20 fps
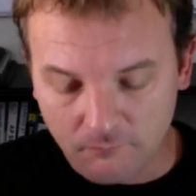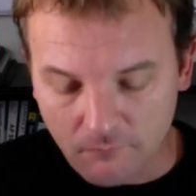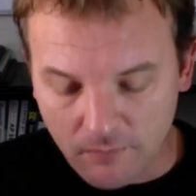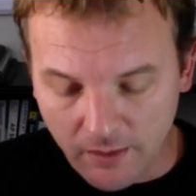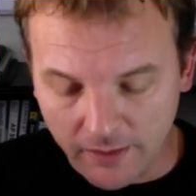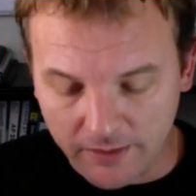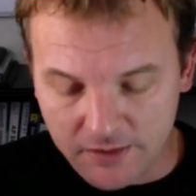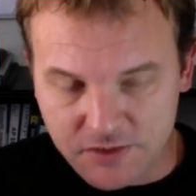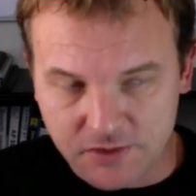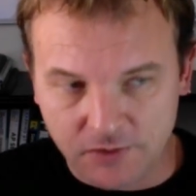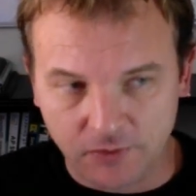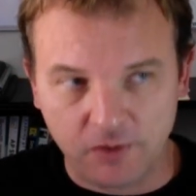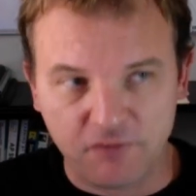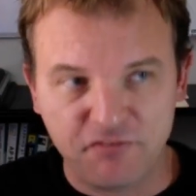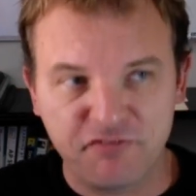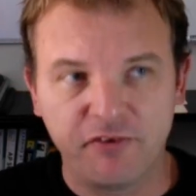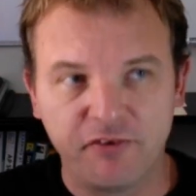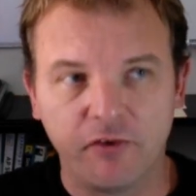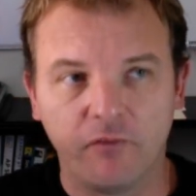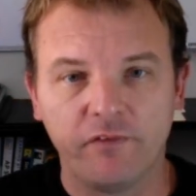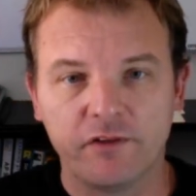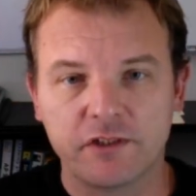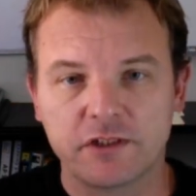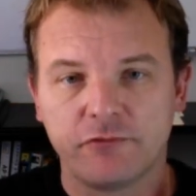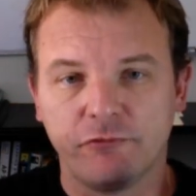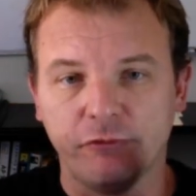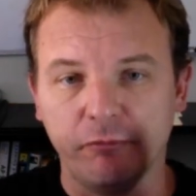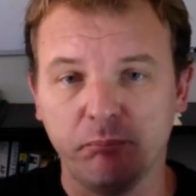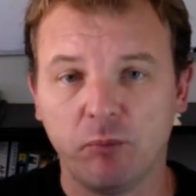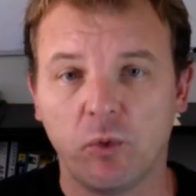And so you feel
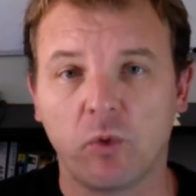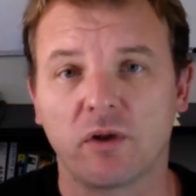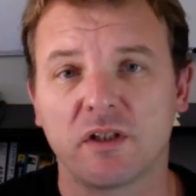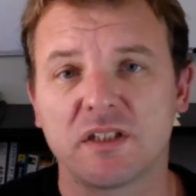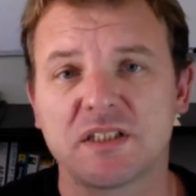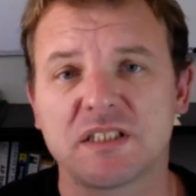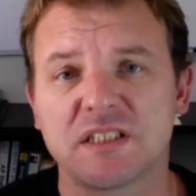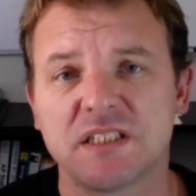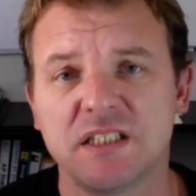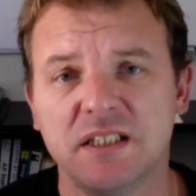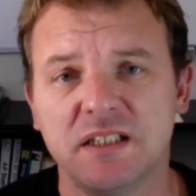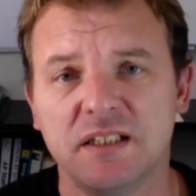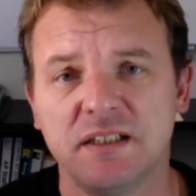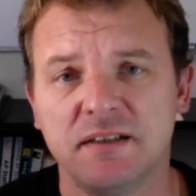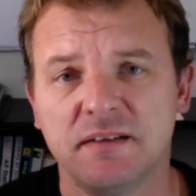this remorse.